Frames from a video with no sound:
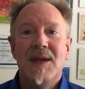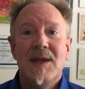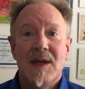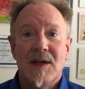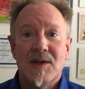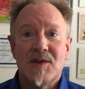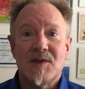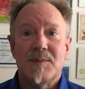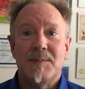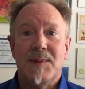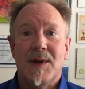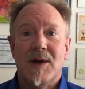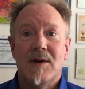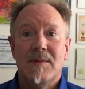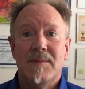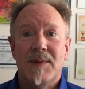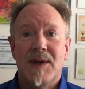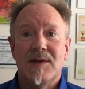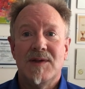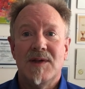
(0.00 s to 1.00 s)

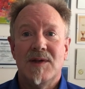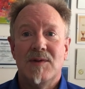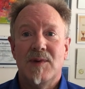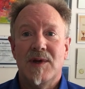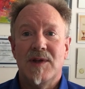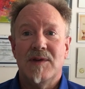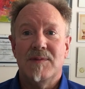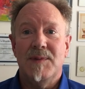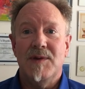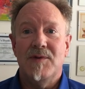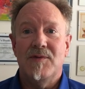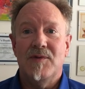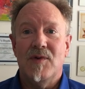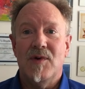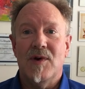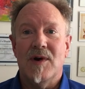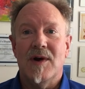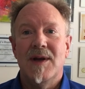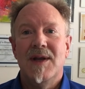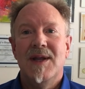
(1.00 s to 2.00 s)
experimented with
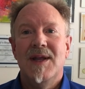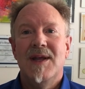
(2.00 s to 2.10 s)
before.